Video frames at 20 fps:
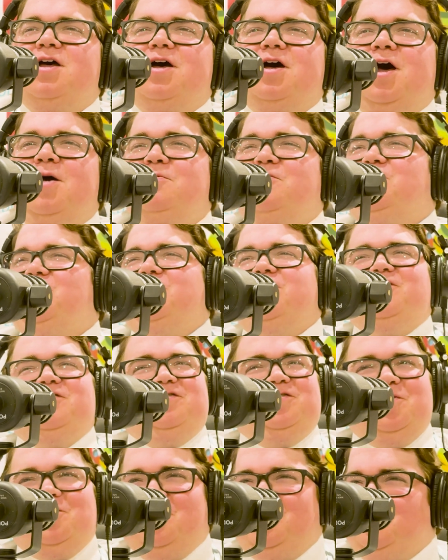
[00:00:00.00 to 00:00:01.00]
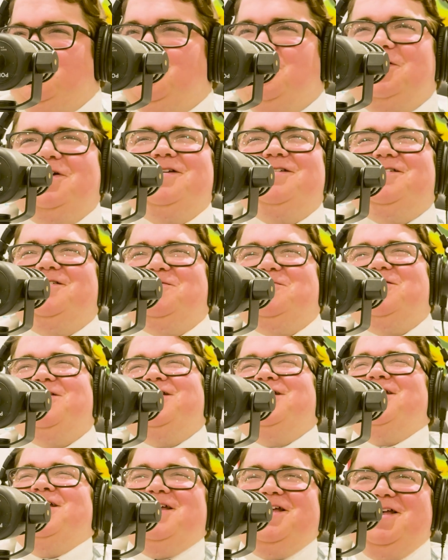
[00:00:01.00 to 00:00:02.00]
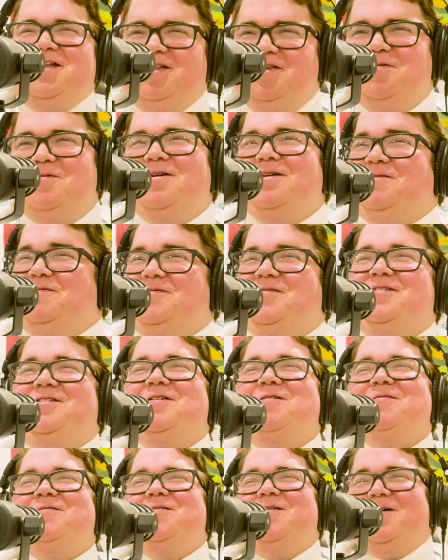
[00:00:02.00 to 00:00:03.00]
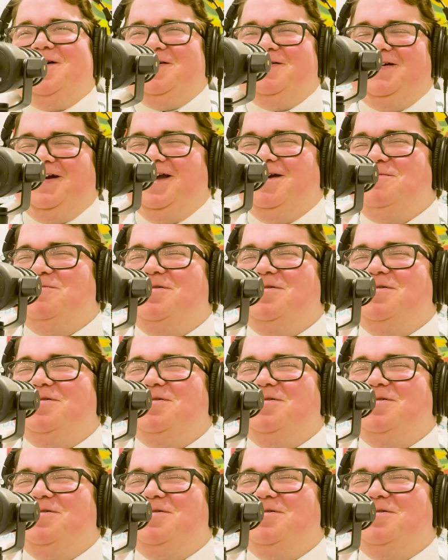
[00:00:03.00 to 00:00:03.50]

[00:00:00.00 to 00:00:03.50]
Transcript: I'm sure there's so much more because you've been doing it for so long, right?